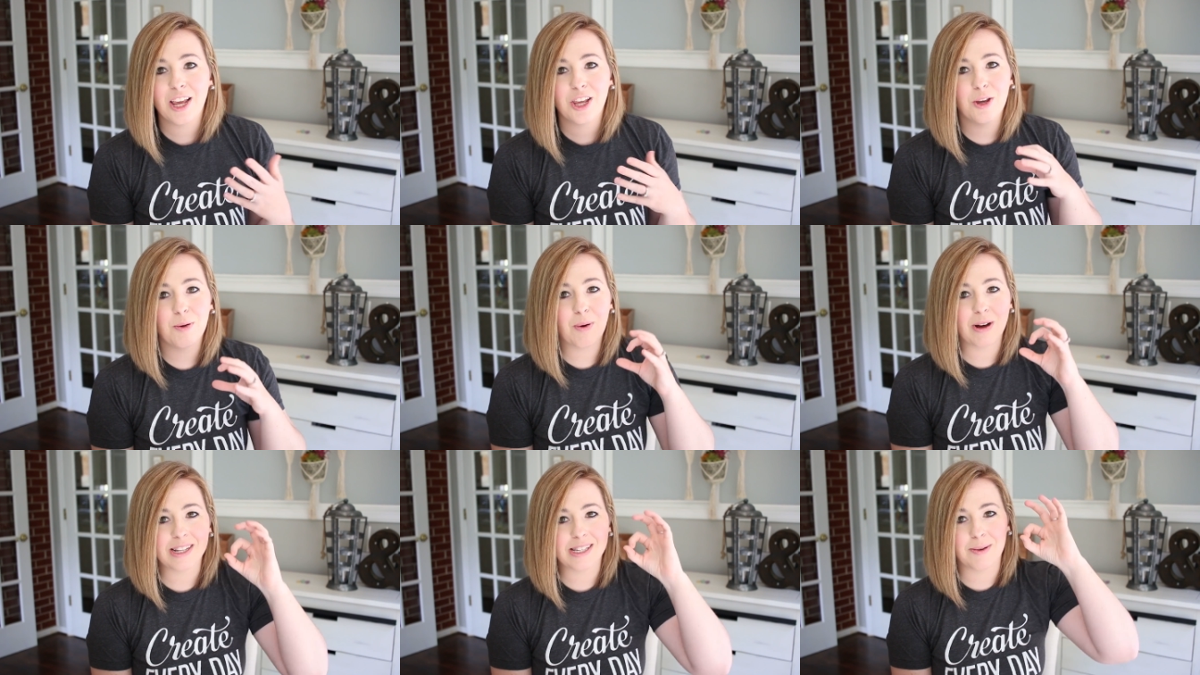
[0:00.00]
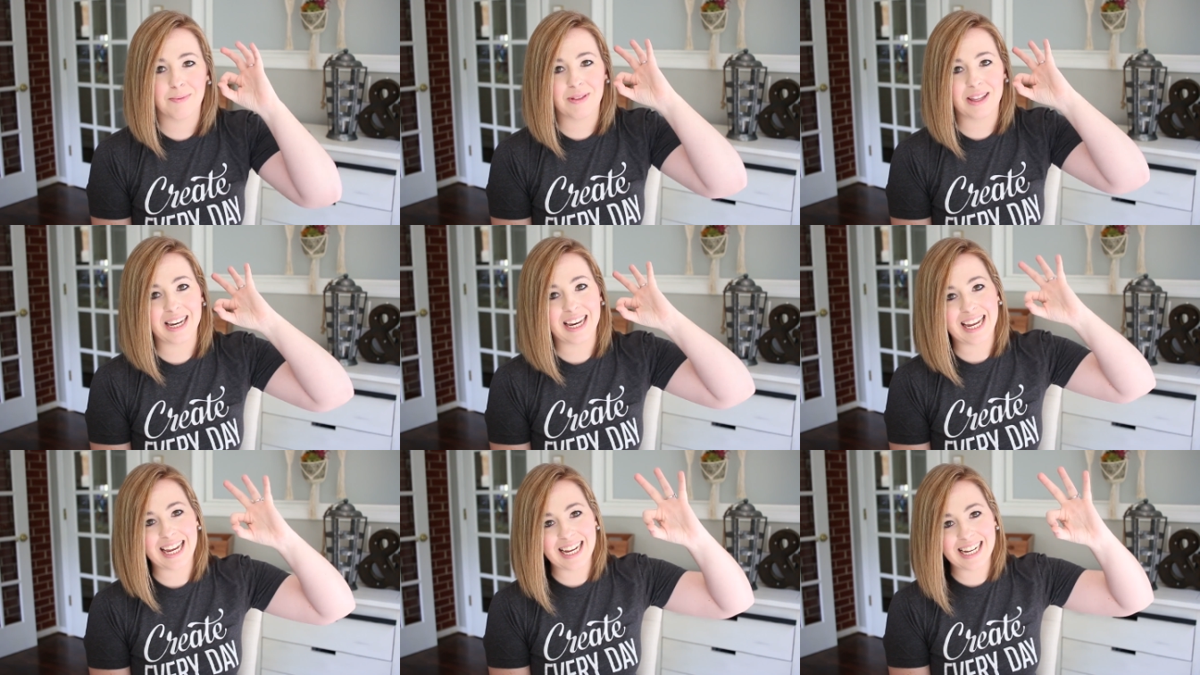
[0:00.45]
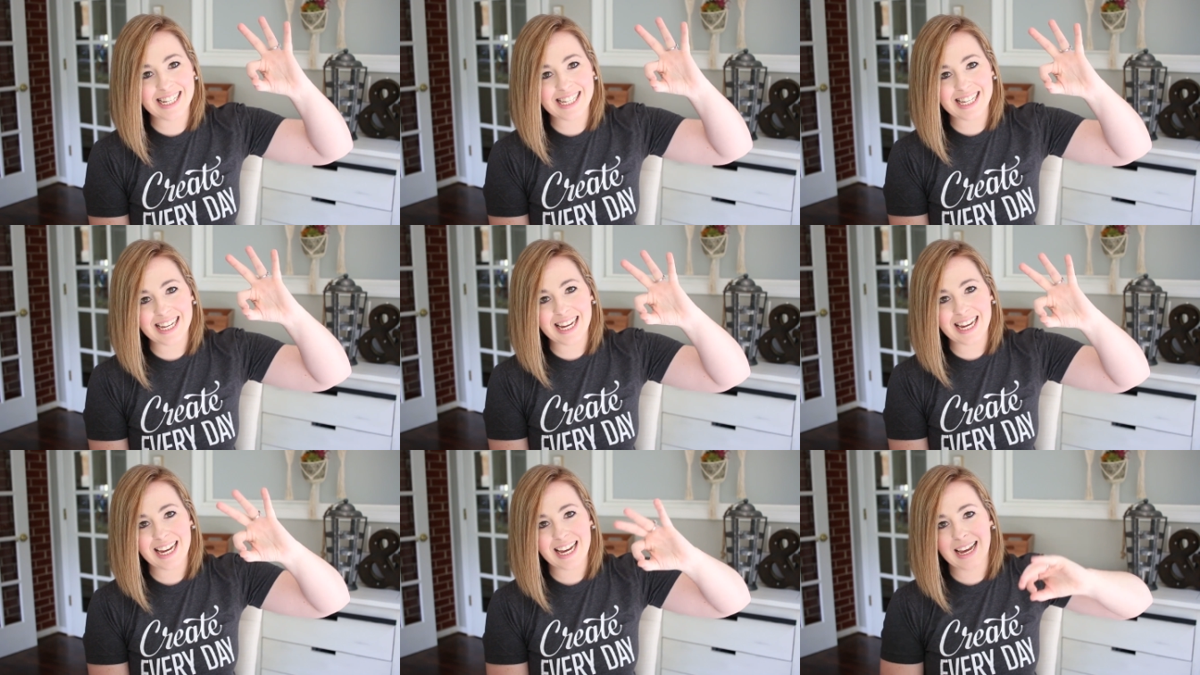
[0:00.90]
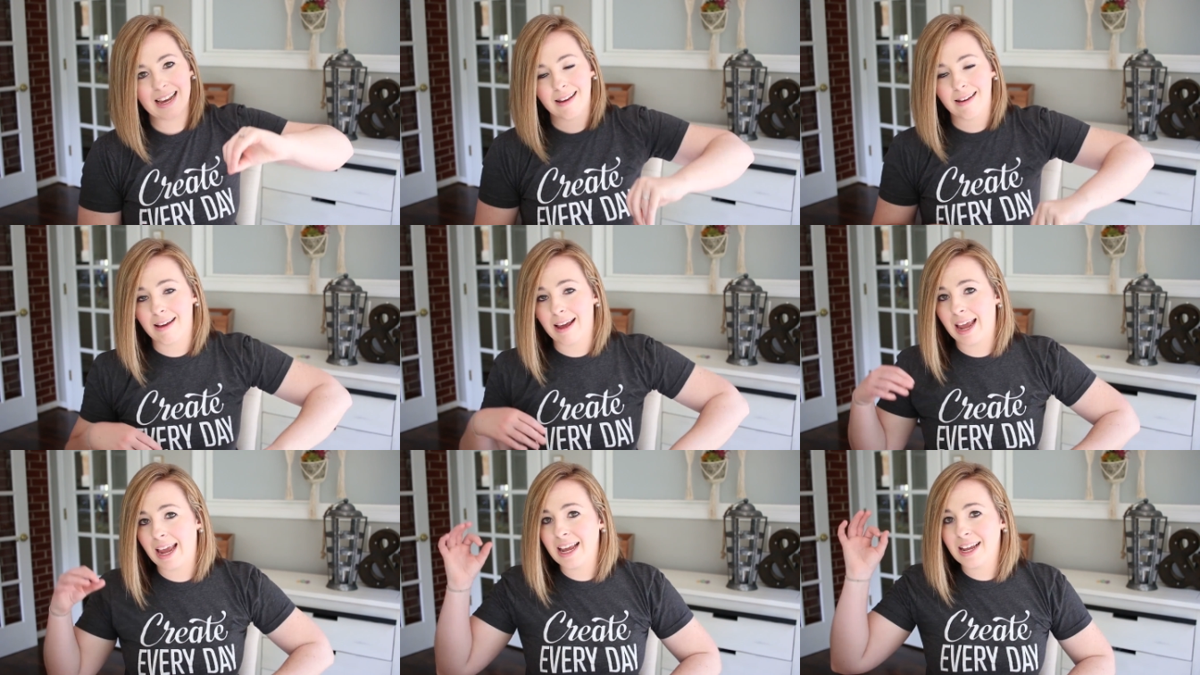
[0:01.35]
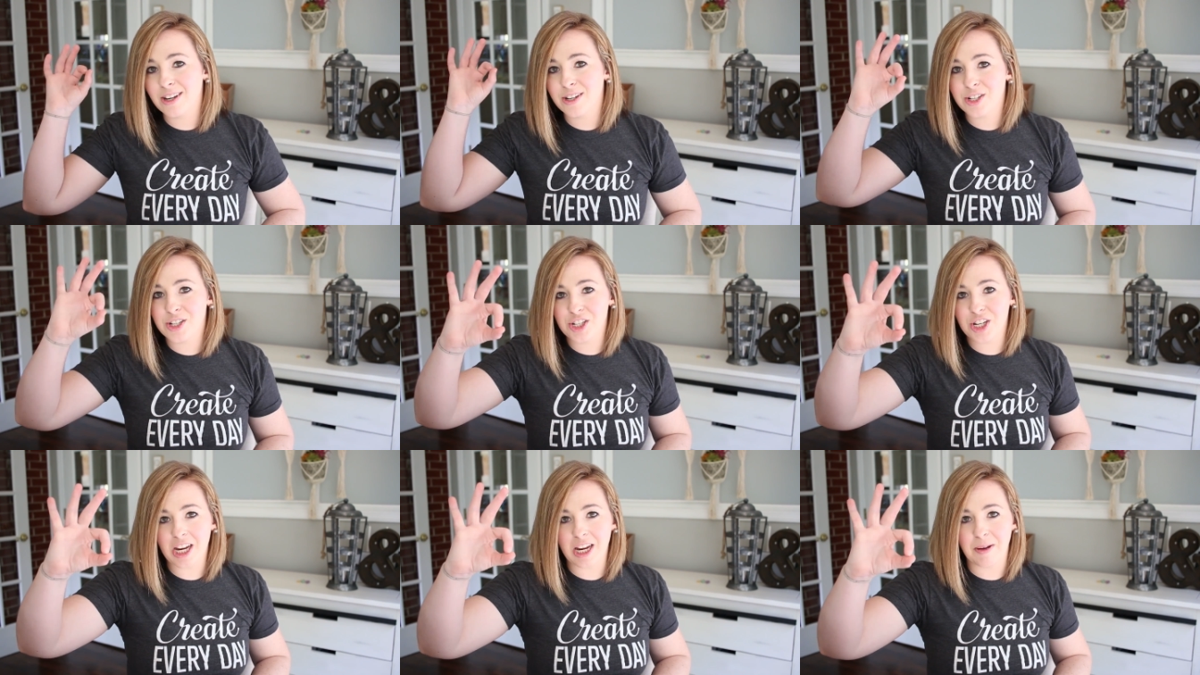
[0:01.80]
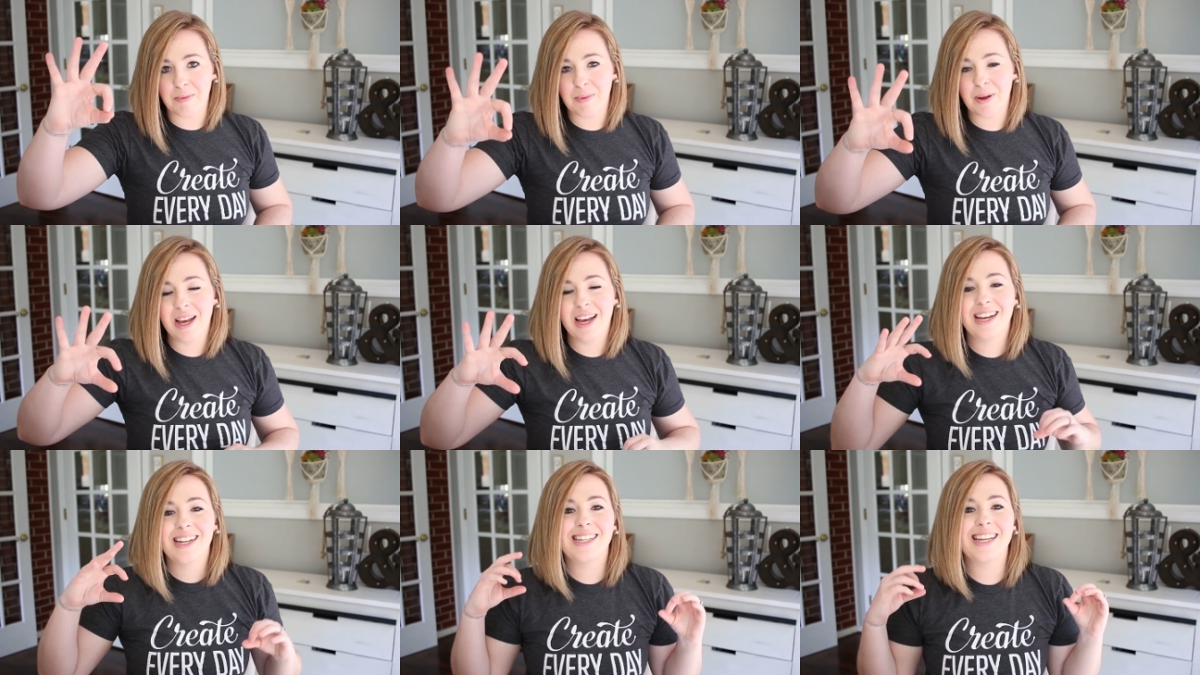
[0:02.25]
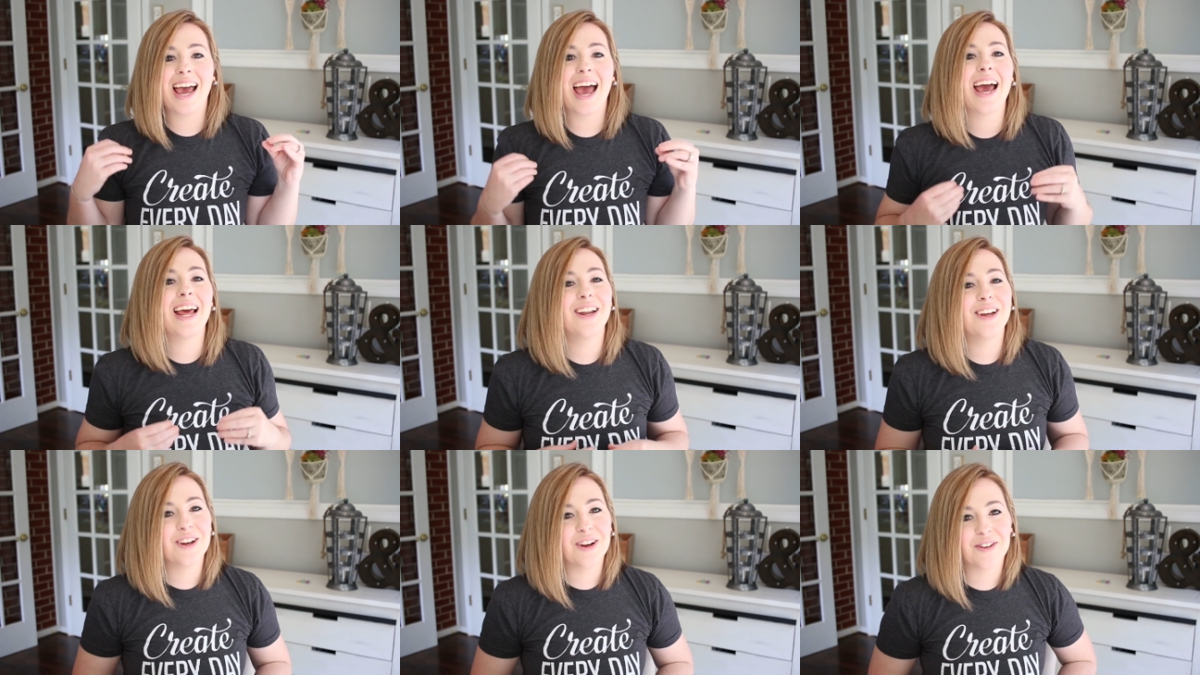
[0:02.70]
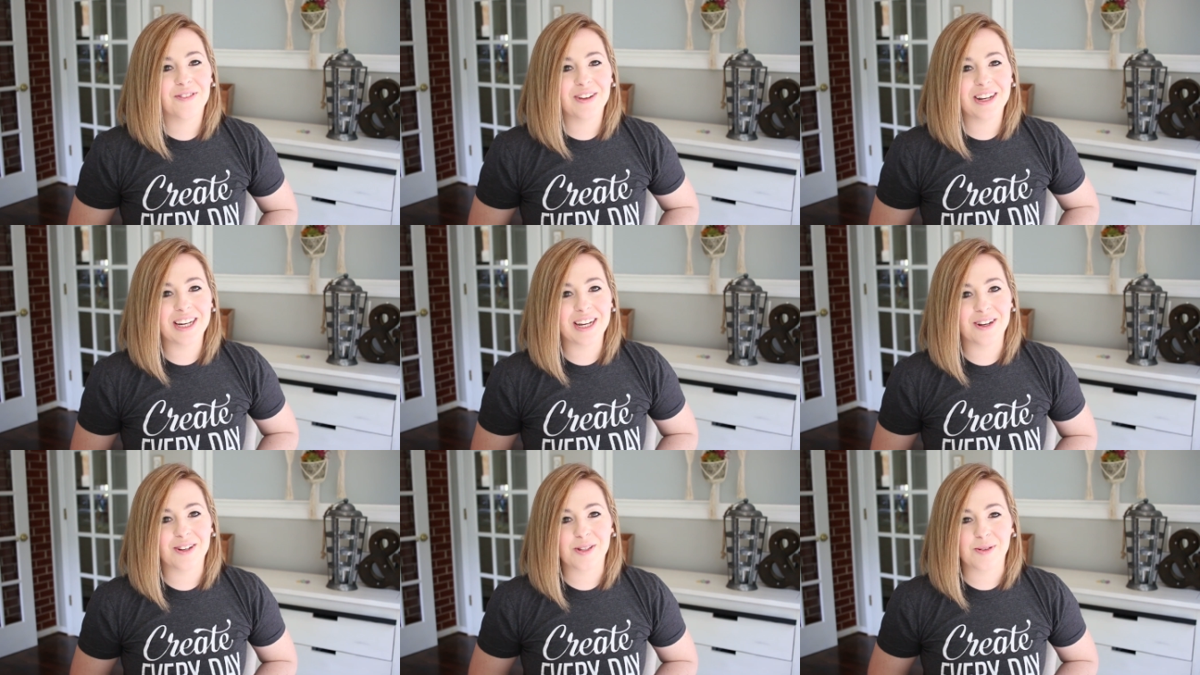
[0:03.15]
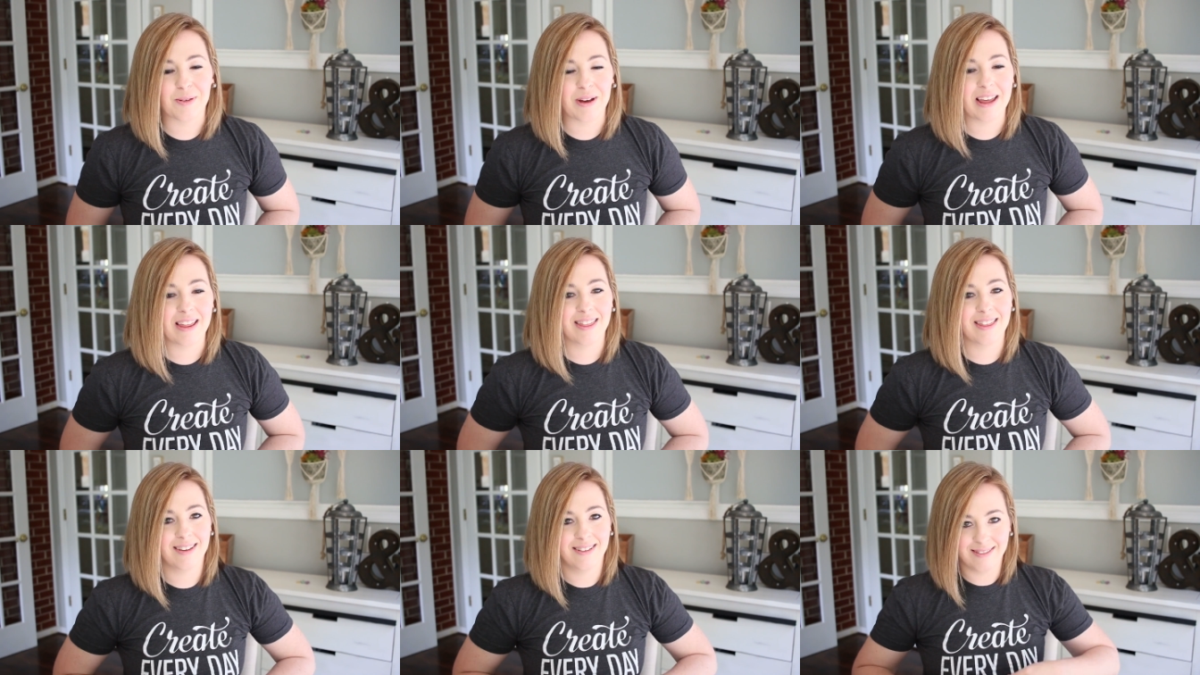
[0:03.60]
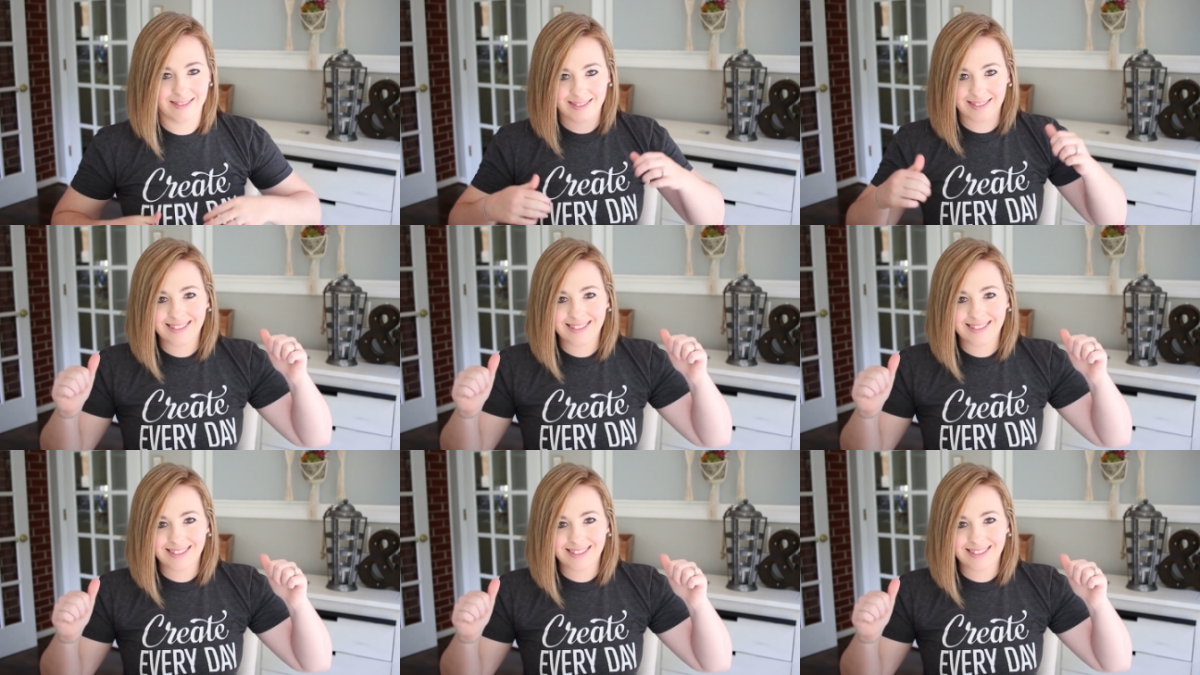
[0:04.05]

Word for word: you want something easy and cheap to edit your videos with.